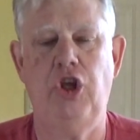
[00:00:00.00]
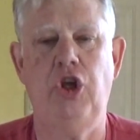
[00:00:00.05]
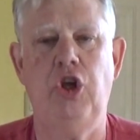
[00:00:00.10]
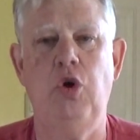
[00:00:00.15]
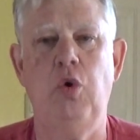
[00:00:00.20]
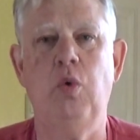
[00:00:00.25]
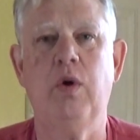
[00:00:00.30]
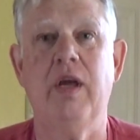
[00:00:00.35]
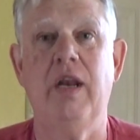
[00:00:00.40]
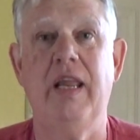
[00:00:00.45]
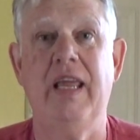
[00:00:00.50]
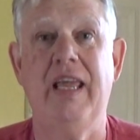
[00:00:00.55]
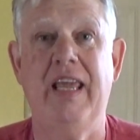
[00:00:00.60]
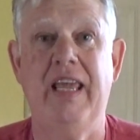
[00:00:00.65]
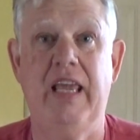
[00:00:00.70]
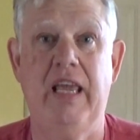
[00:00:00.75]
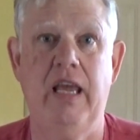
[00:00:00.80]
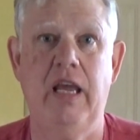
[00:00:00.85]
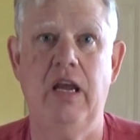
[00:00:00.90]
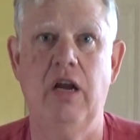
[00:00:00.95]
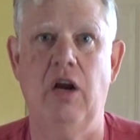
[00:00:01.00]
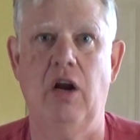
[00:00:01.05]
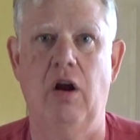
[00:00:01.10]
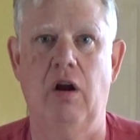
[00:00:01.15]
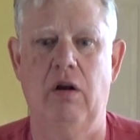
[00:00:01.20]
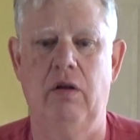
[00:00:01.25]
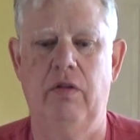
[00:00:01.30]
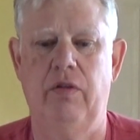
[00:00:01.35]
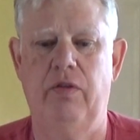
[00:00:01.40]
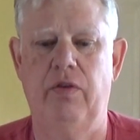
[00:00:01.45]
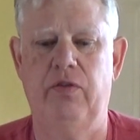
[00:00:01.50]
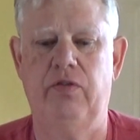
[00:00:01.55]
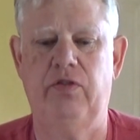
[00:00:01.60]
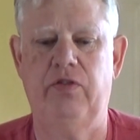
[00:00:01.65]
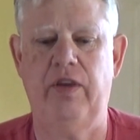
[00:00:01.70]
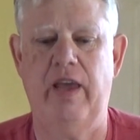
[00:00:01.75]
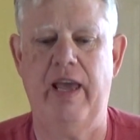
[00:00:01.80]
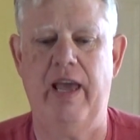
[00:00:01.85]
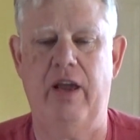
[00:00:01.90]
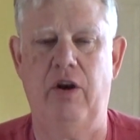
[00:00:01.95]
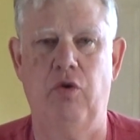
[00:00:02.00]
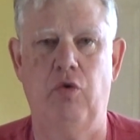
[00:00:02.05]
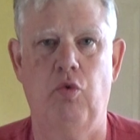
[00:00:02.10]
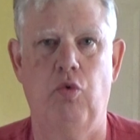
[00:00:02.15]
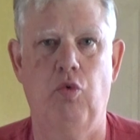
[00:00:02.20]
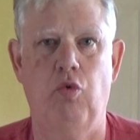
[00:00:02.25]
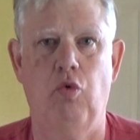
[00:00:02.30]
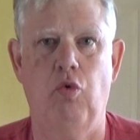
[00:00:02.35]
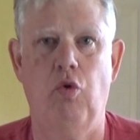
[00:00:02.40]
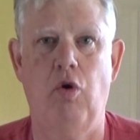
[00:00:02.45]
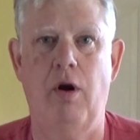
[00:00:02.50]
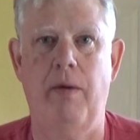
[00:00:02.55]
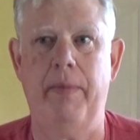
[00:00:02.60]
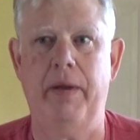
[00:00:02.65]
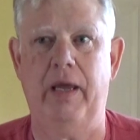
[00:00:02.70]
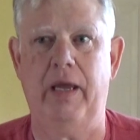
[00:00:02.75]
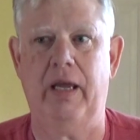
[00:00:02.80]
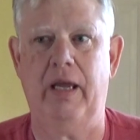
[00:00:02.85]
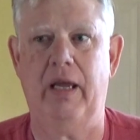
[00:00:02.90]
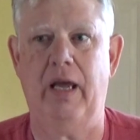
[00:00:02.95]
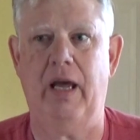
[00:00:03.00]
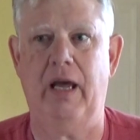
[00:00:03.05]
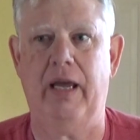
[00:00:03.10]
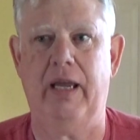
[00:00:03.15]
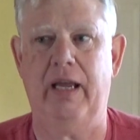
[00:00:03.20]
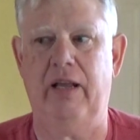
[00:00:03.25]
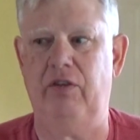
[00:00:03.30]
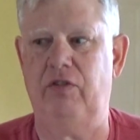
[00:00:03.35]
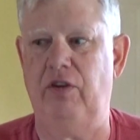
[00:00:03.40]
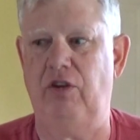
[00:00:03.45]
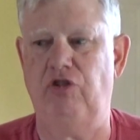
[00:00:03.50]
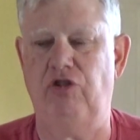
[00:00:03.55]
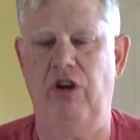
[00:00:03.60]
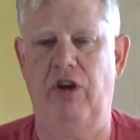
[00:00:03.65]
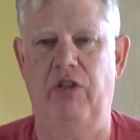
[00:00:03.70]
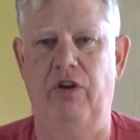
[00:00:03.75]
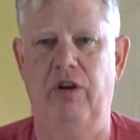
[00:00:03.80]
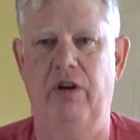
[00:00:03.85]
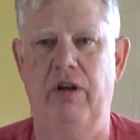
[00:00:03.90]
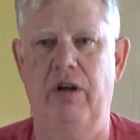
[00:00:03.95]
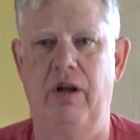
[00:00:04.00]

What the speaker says: you can hear the sand rubbing against each other.